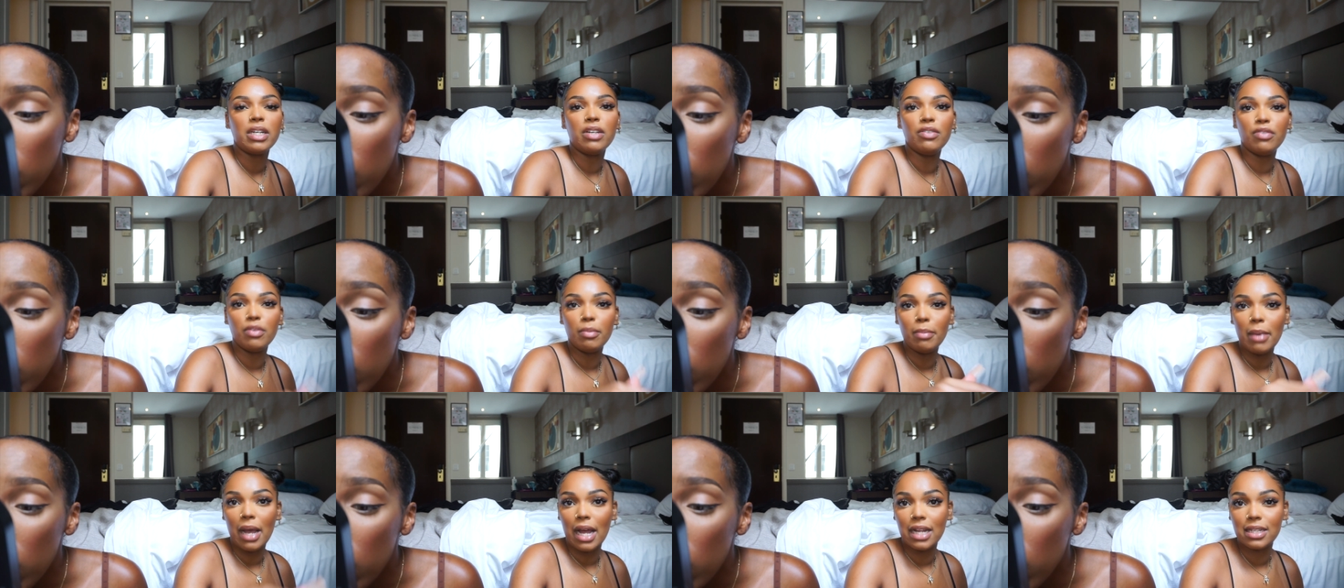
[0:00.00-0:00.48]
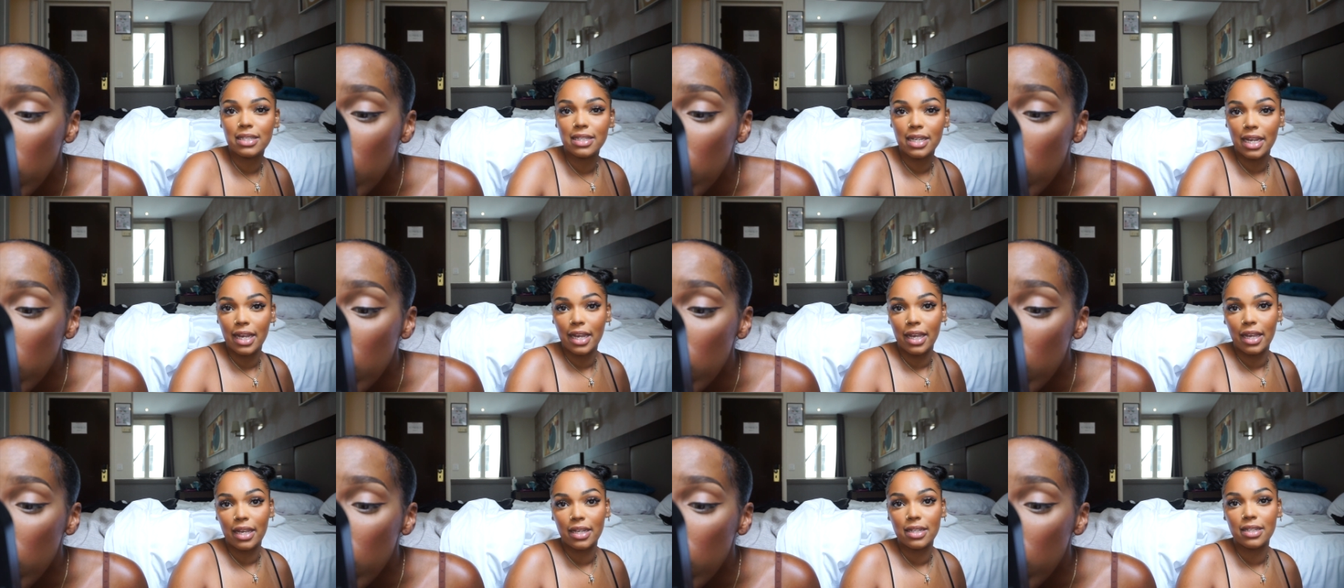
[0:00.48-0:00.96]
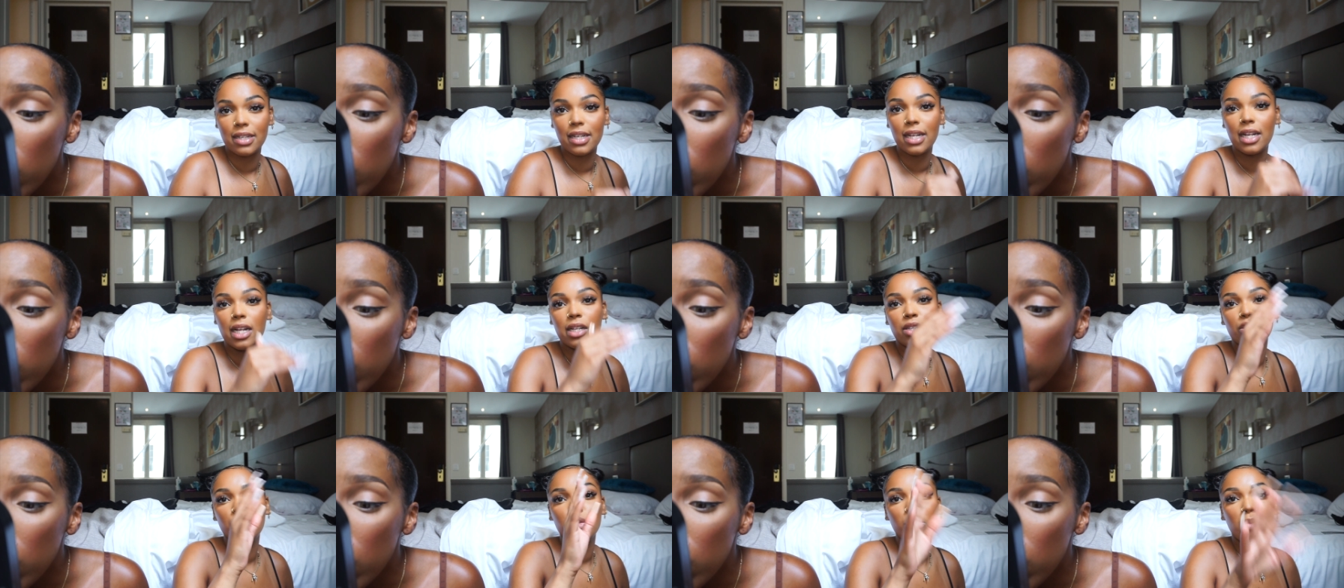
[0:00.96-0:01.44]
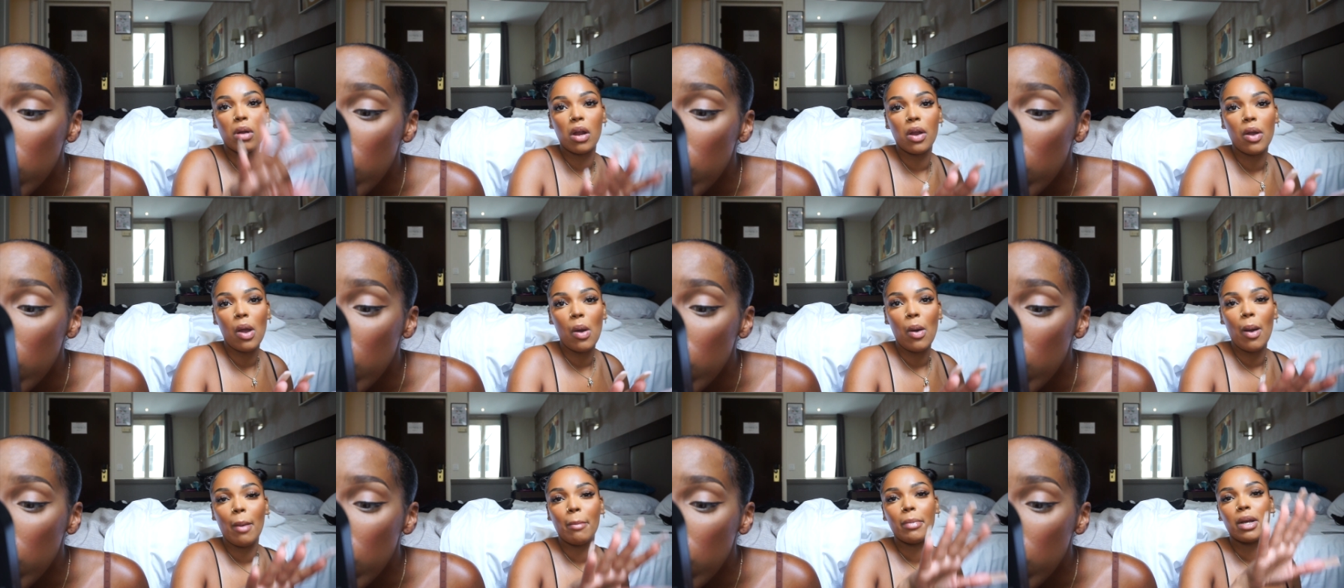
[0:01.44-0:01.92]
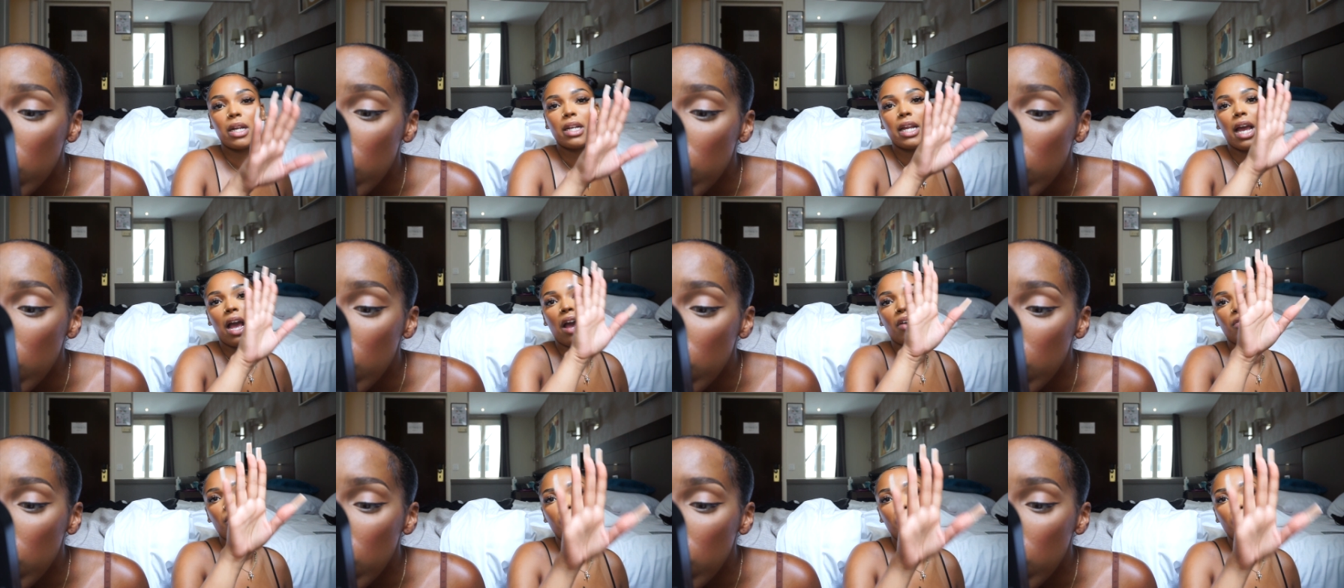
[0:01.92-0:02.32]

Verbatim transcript: of a bad day then tomorrow i'm gonna have